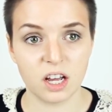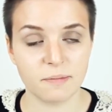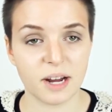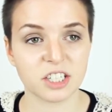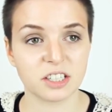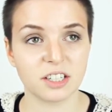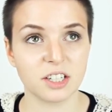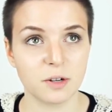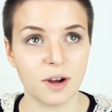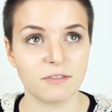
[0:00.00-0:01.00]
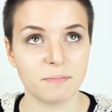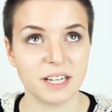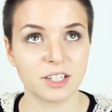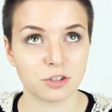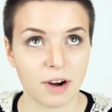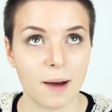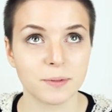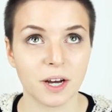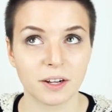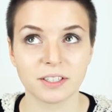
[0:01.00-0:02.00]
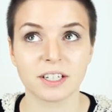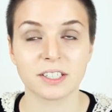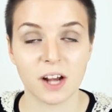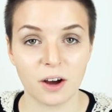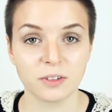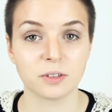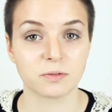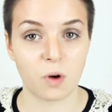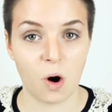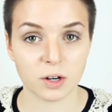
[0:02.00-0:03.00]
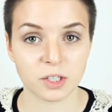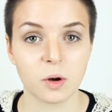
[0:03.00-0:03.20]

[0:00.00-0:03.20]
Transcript: Imagine that you have been trapped under a ton of rocks.